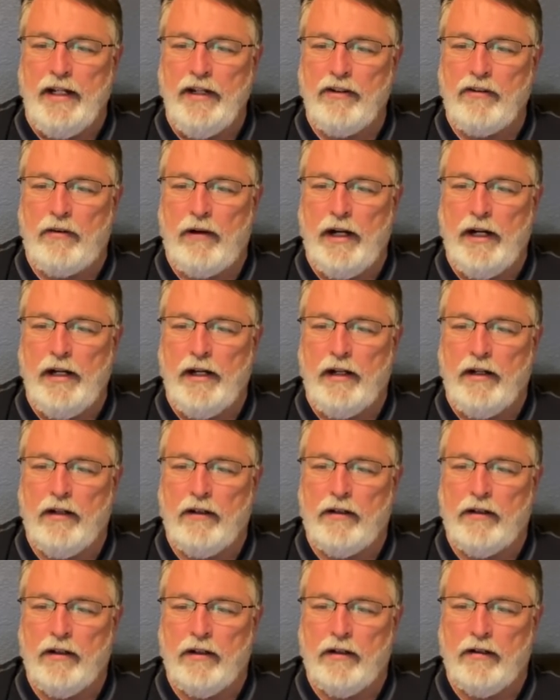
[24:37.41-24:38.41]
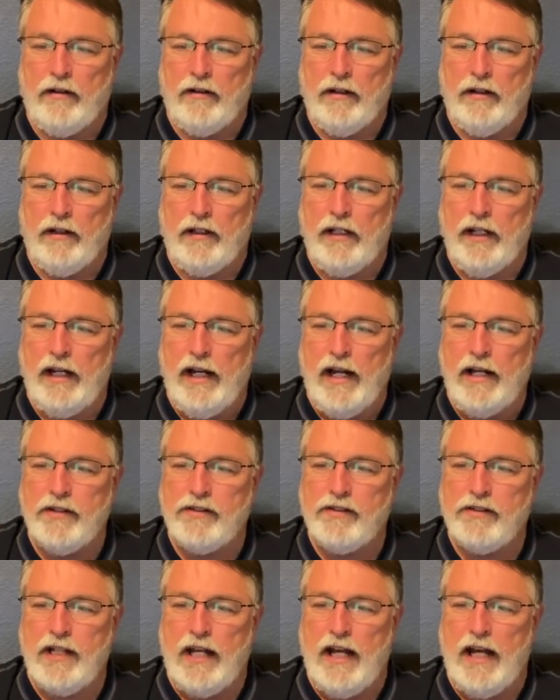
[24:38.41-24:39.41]
he's ready to get
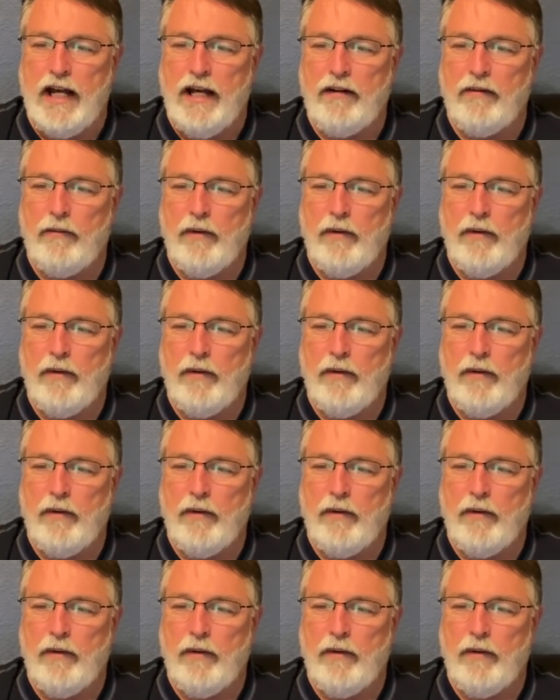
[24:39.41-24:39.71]
outside